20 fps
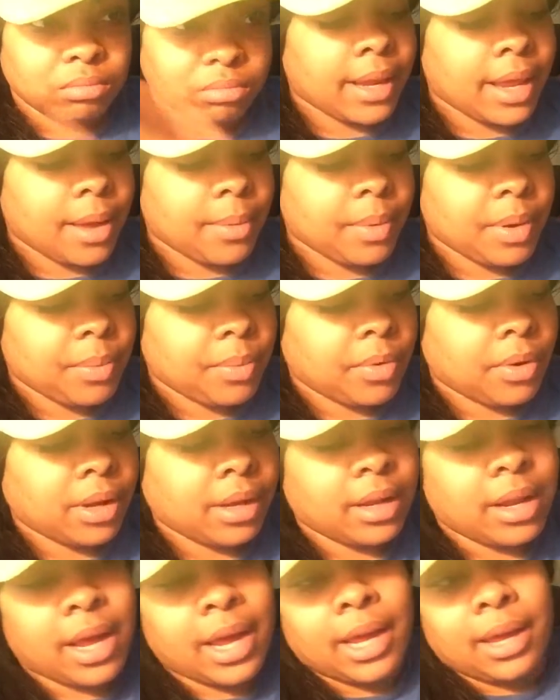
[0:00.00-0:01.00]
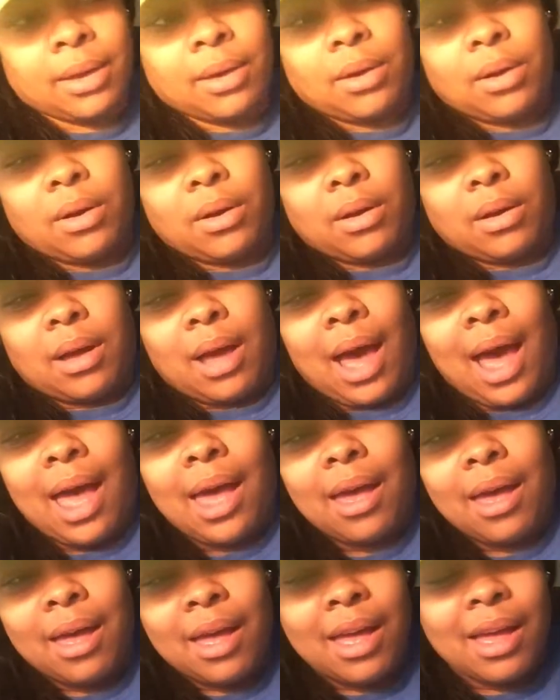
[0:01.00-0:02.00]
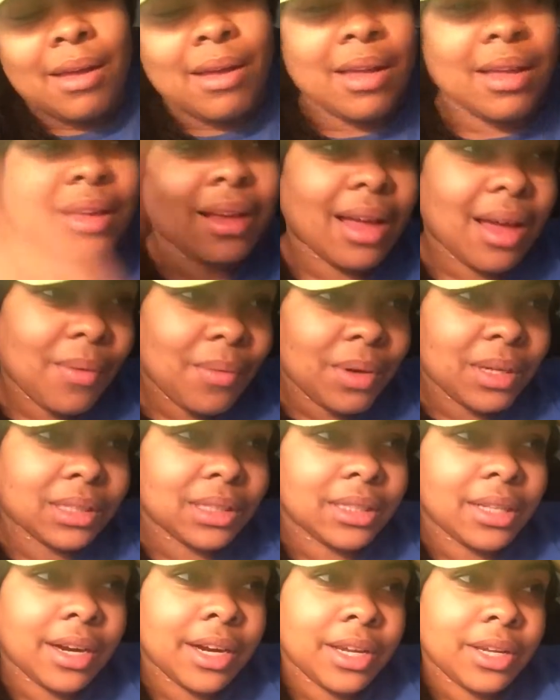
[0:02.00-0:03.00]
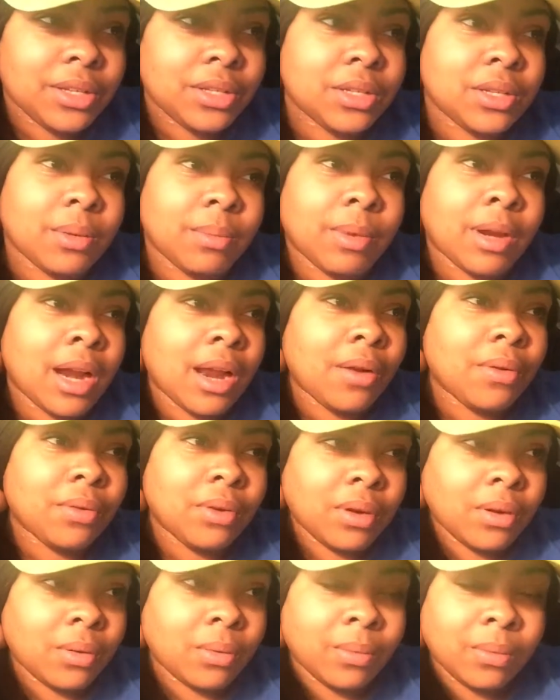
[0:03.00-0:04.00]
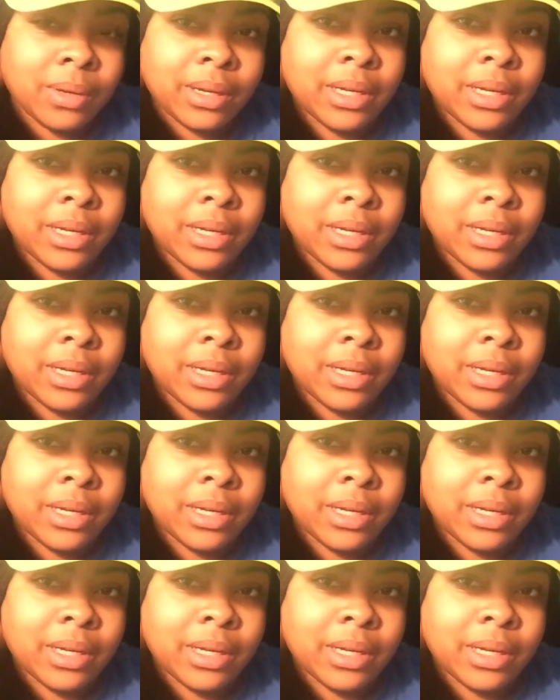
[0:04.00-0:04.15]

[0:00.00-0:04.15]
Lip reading: A lot of people are like, I wanna start a YouTube, but I don't know